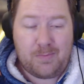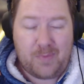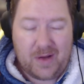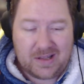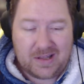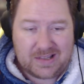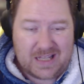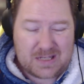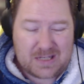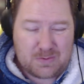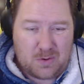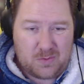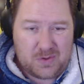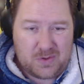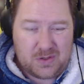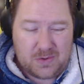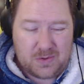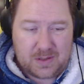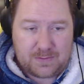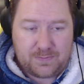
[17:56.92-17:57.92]
But that's what
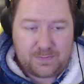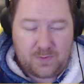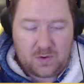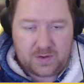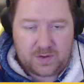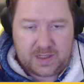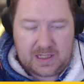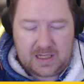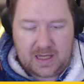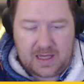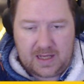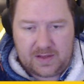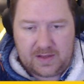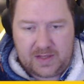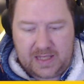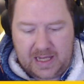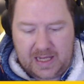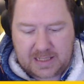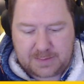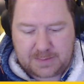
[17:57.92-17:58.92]
we're doing for the
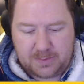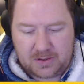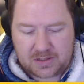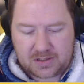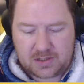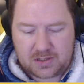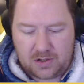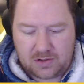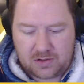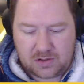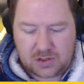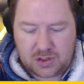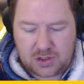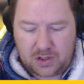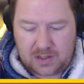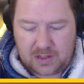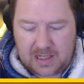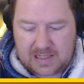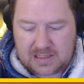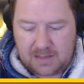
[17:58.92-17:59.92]
Xbox
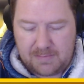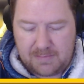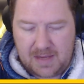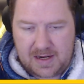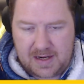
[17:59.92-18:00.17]
showcase on